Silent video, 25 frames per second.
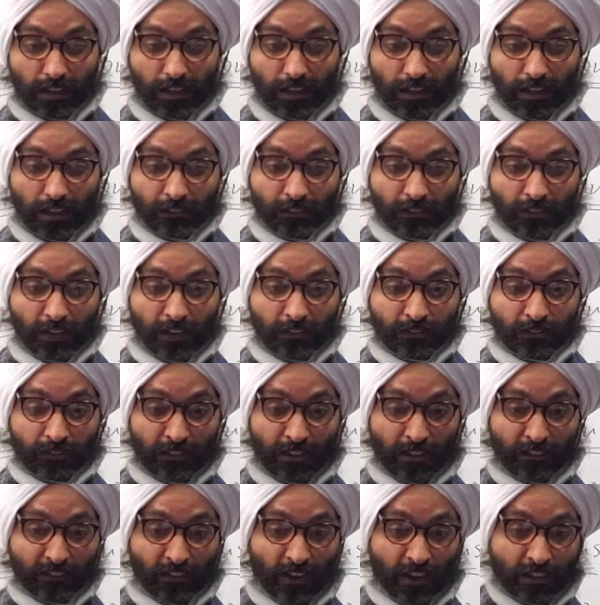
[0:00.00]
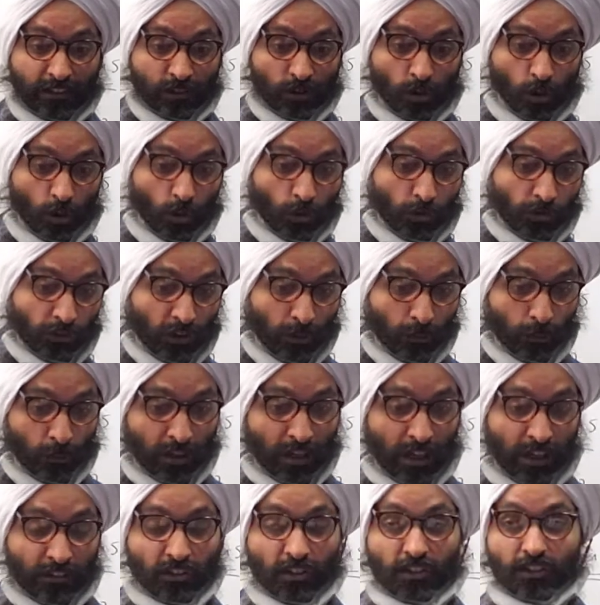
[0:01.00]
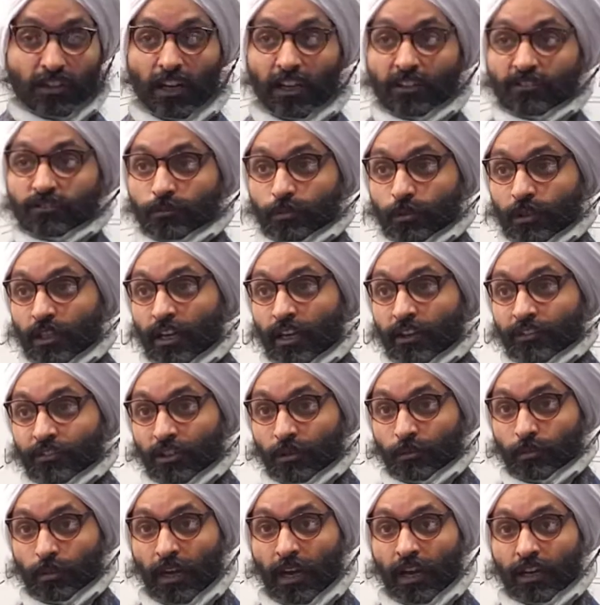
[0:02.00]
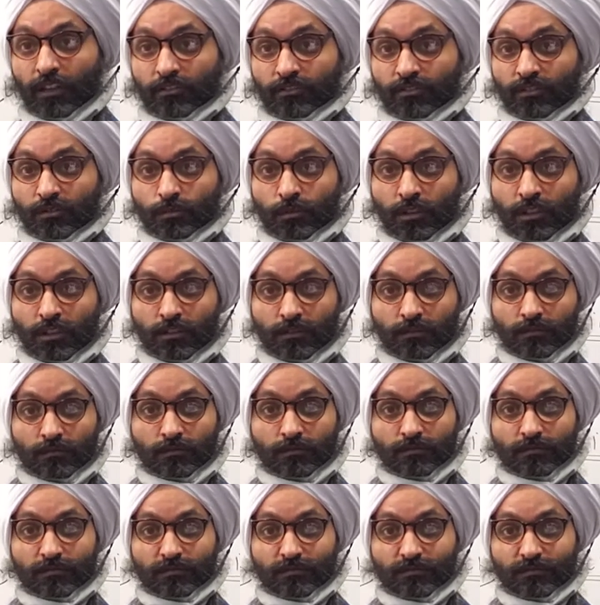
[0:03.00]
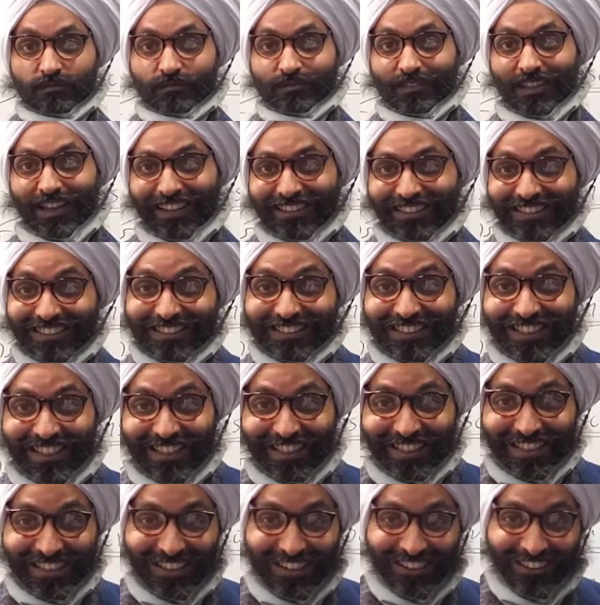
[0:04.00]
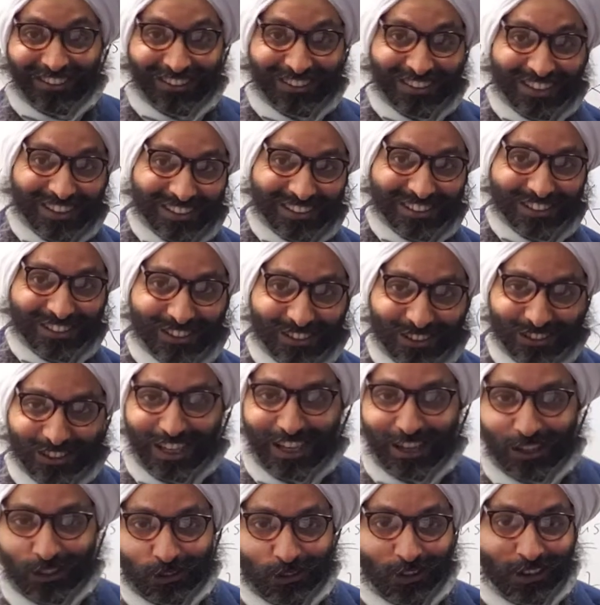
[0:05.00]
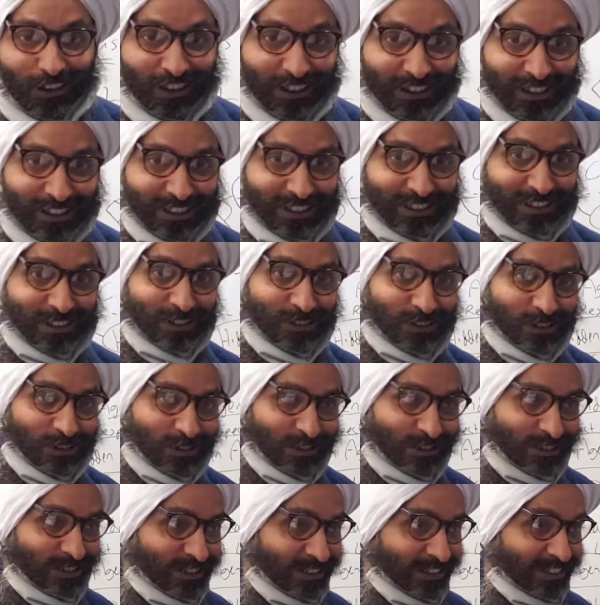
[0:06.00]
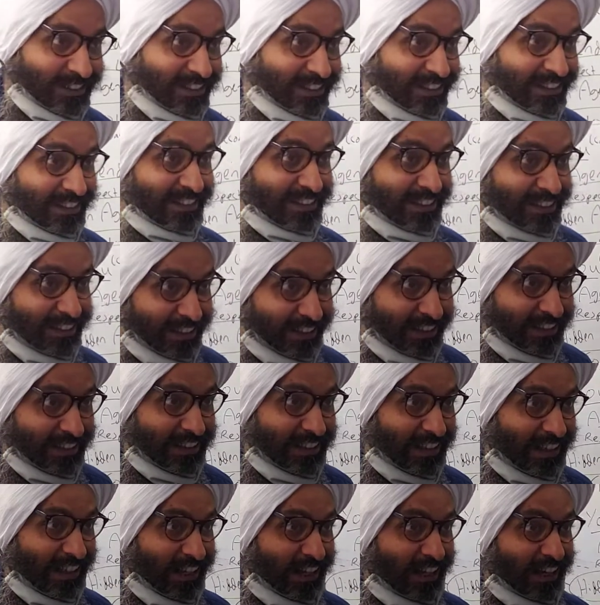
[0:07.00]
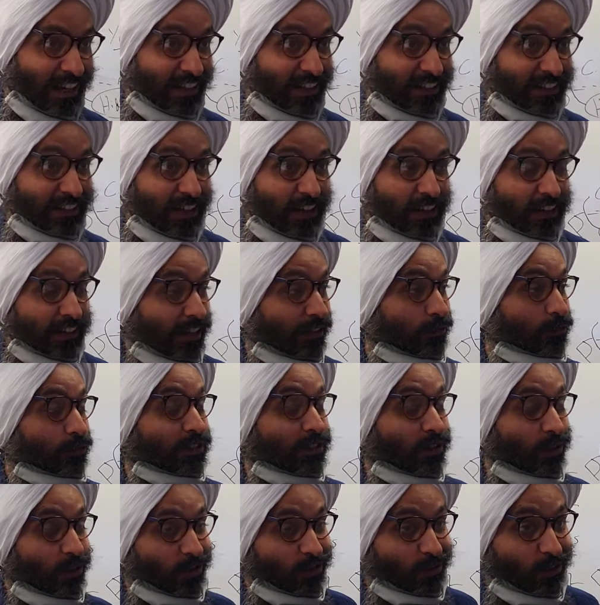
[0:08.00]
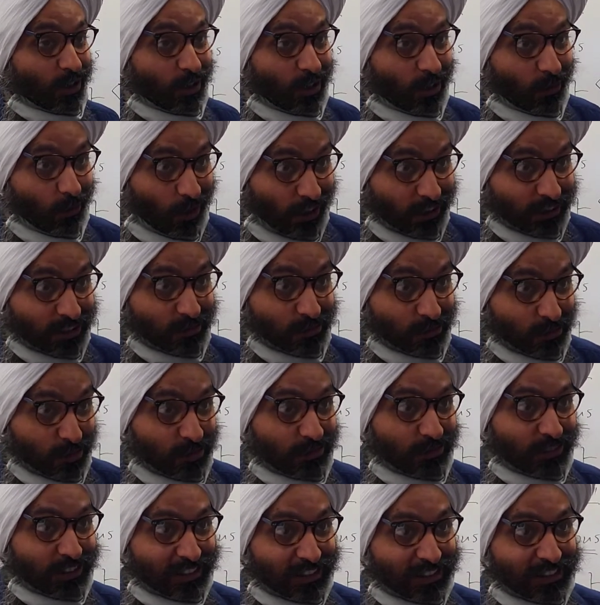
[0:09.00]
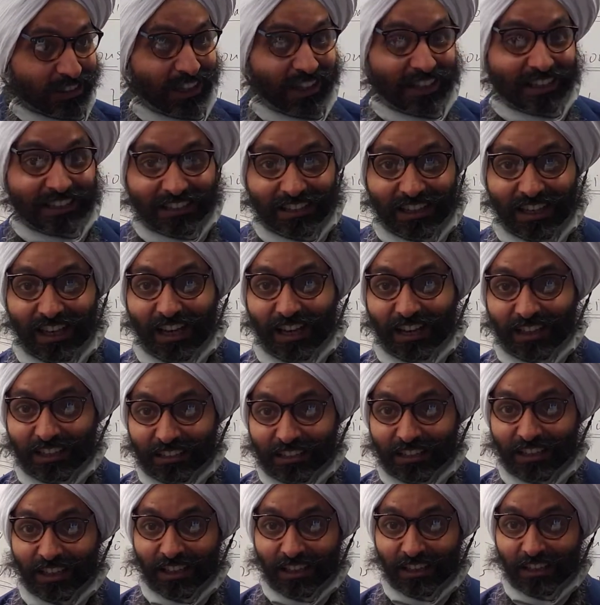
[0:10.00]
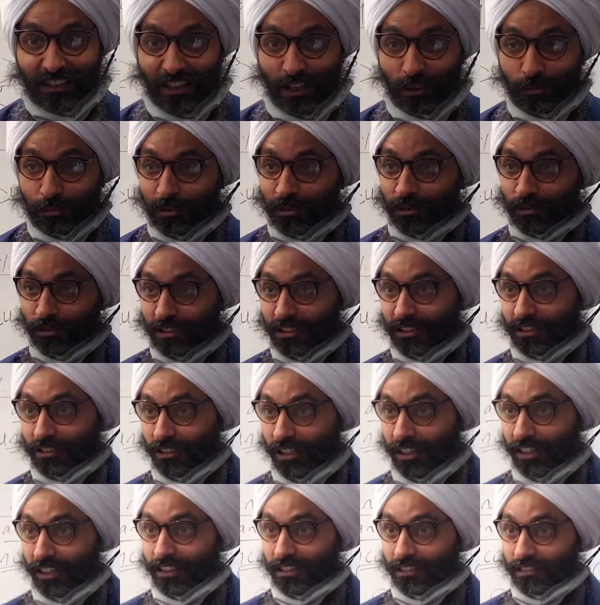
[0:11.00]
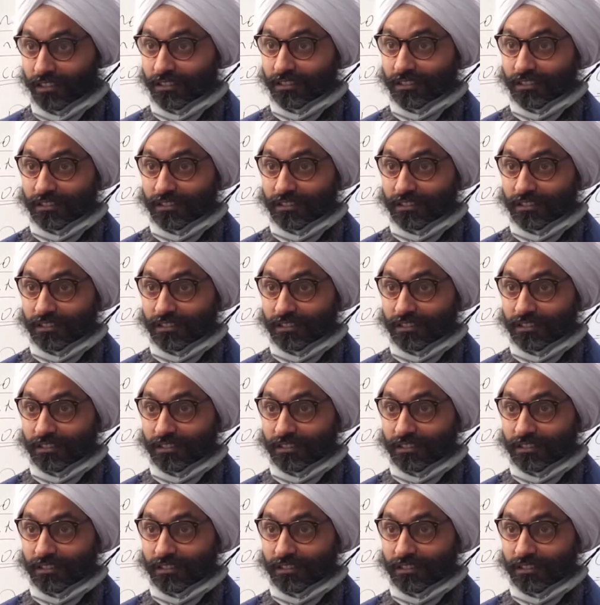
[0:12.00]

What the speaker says: if I know someone has a knife behind their back for me, and they're saying, oh, hello, how are you? Yeah, can we go to watch a movie tonight? Yeah, that'd be really great.